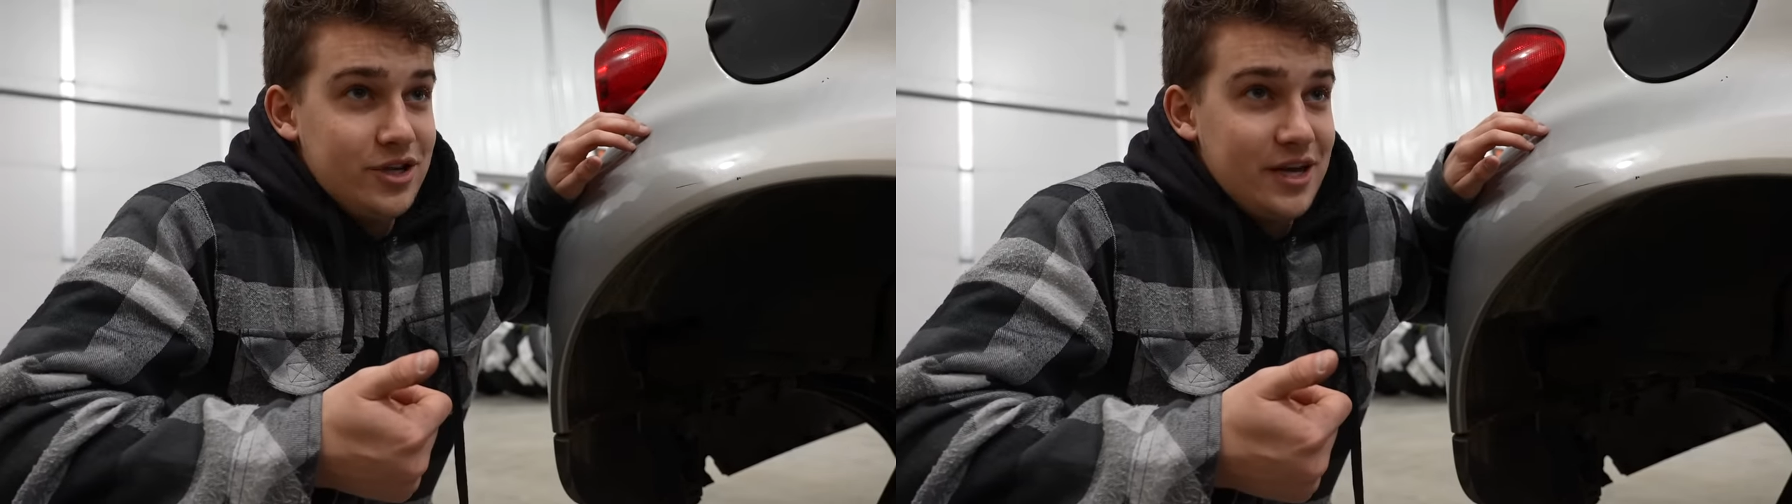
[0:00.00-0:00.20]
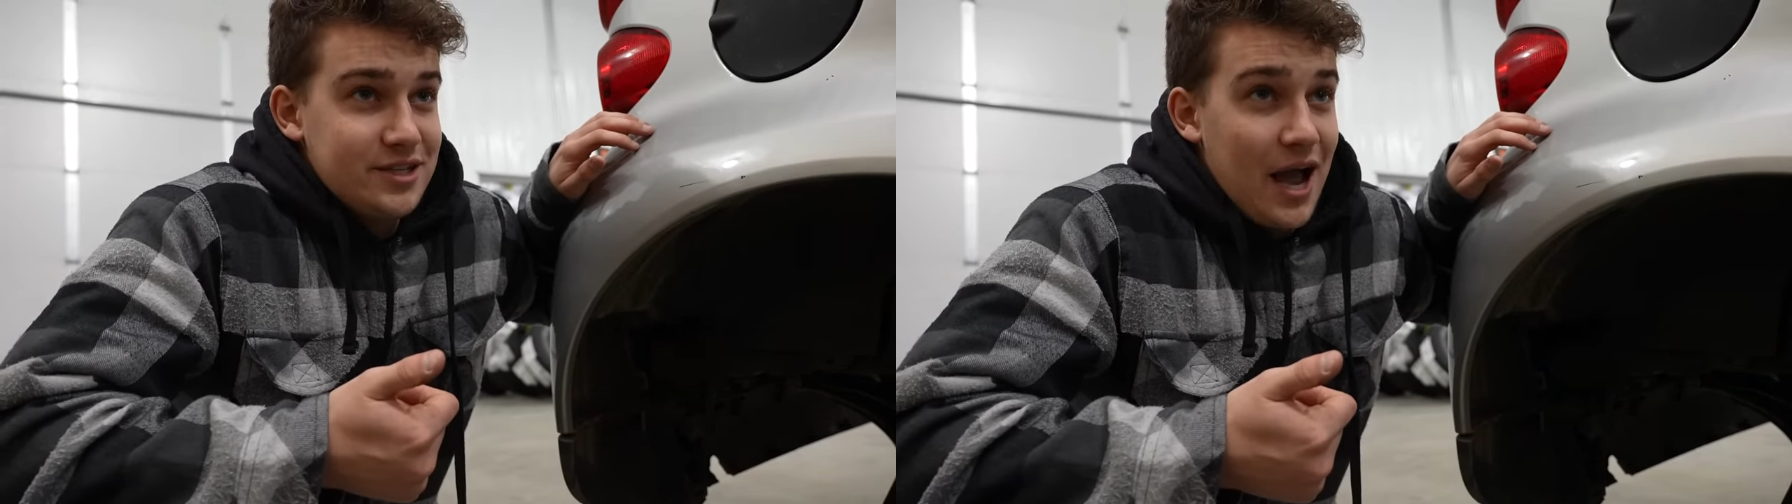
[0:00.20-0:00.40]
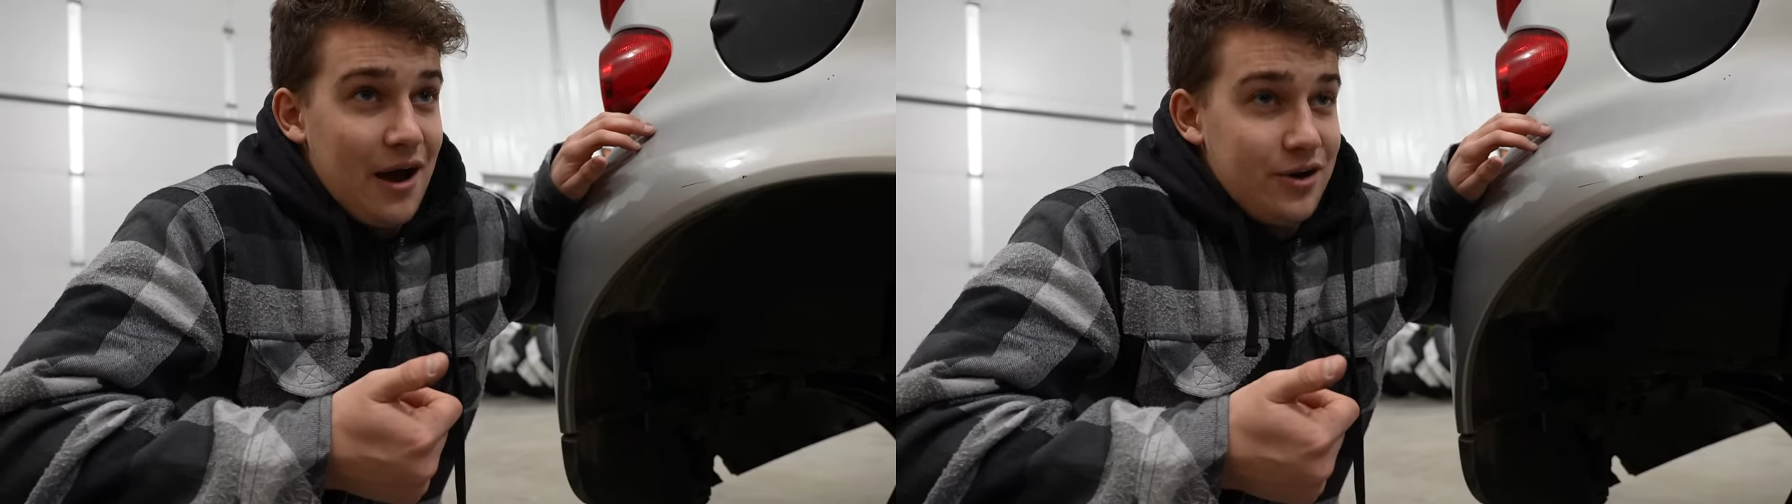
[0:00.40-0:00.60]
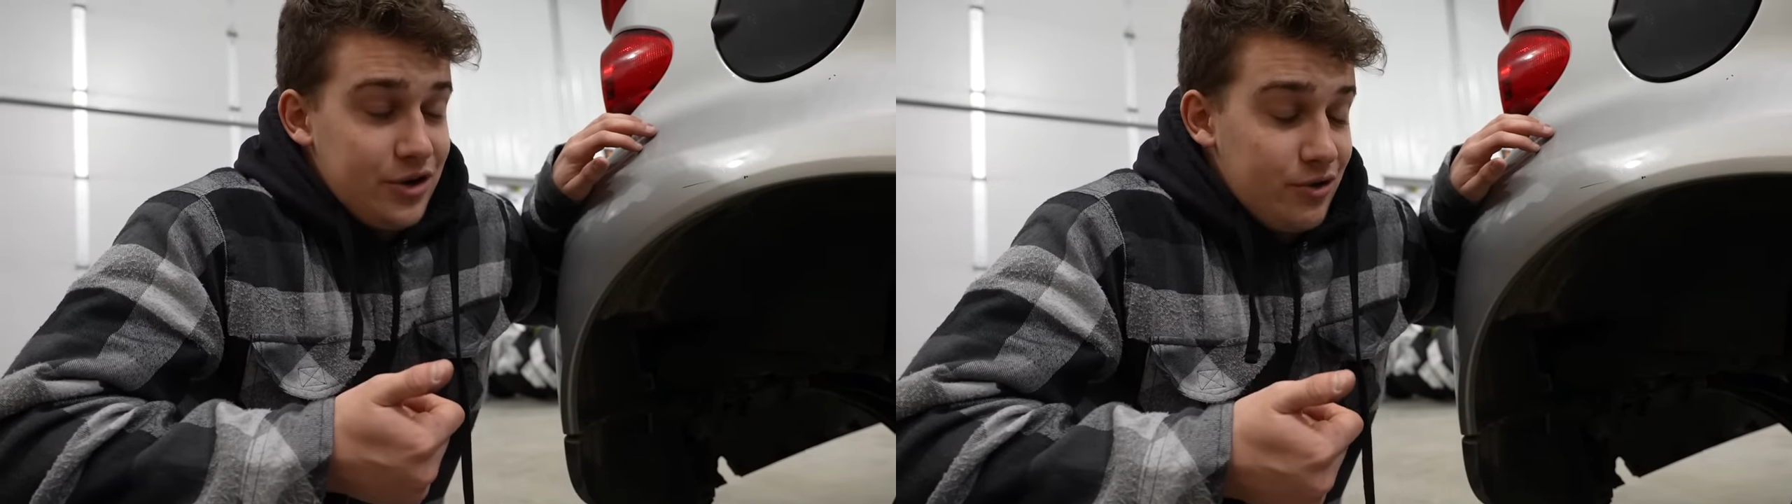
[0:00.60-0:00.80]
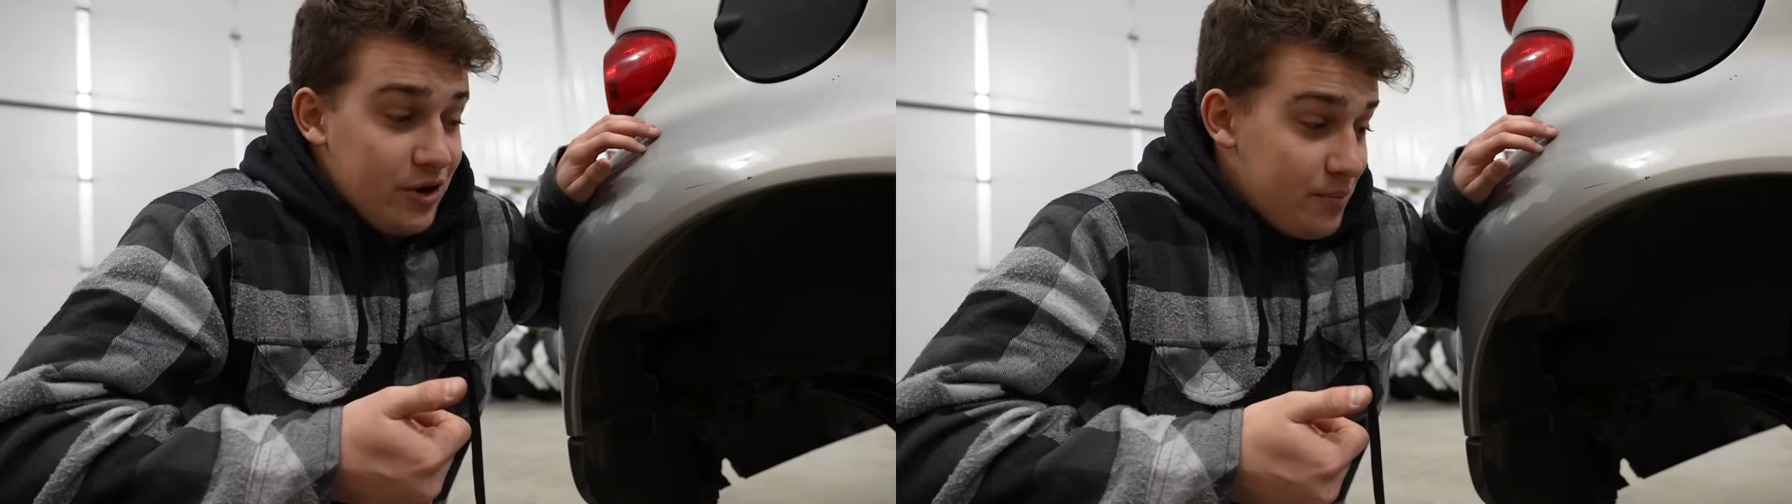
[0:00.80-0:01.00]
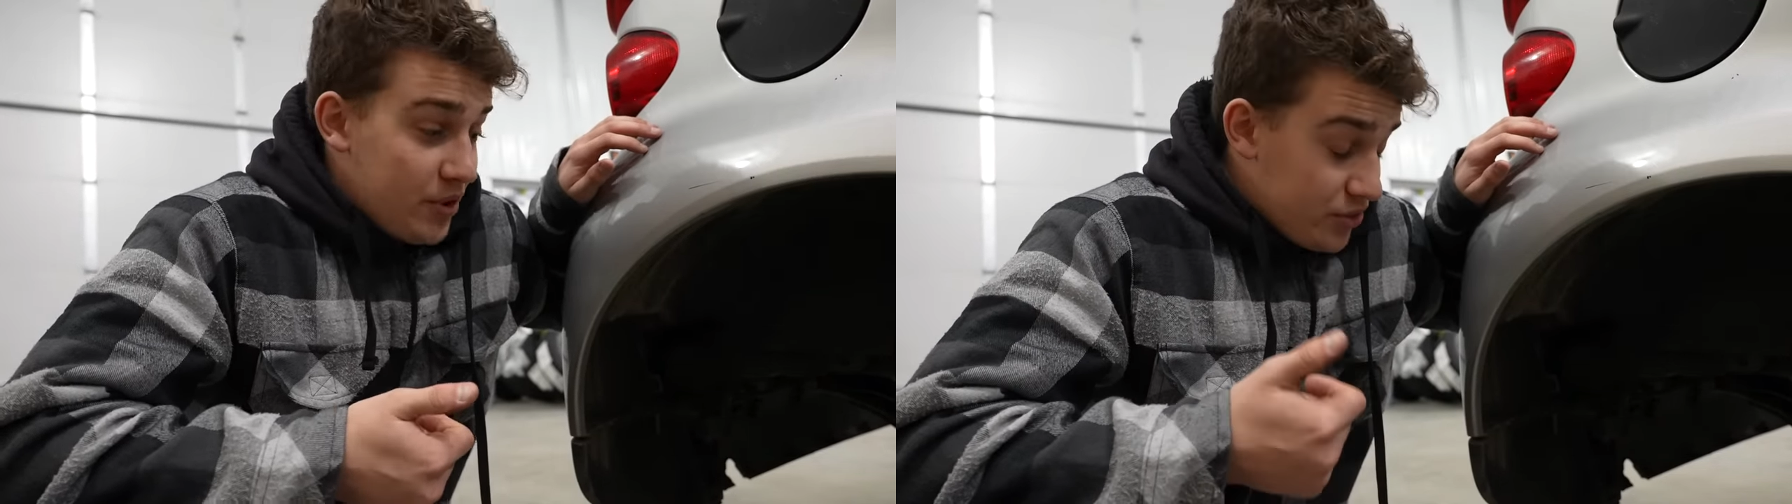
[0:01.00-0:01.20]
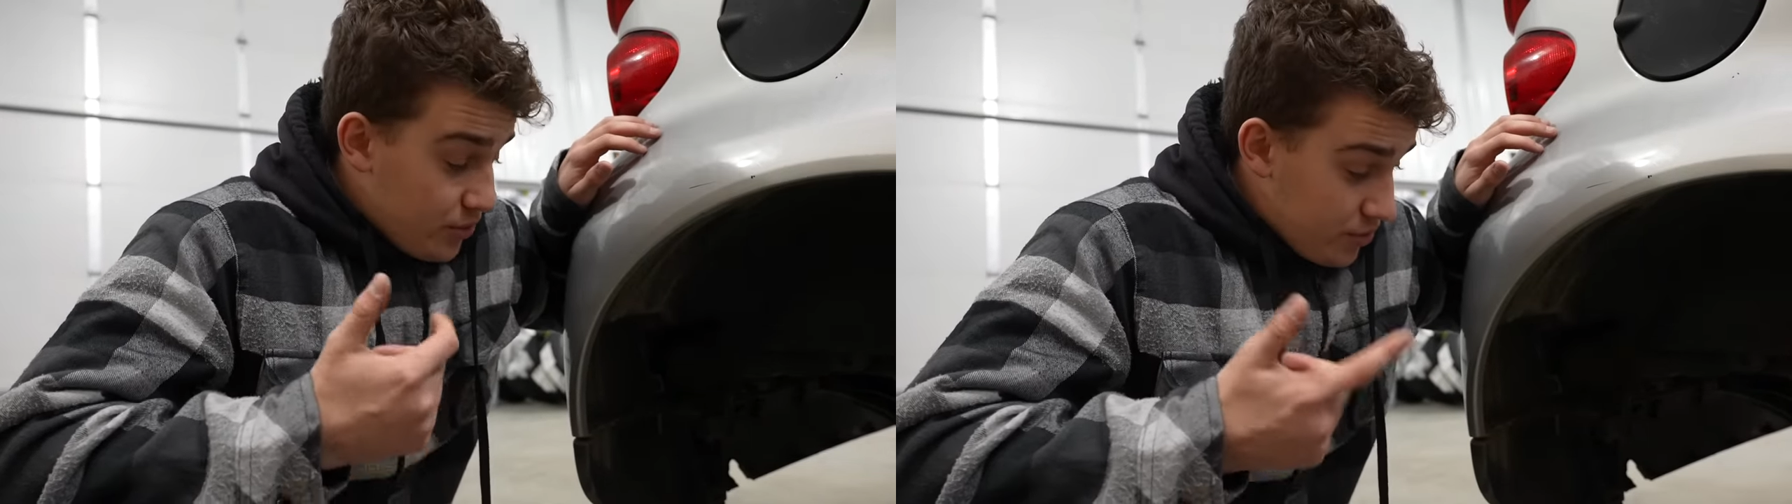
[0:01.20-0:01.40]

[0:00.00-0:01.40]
as to how to do it, but the,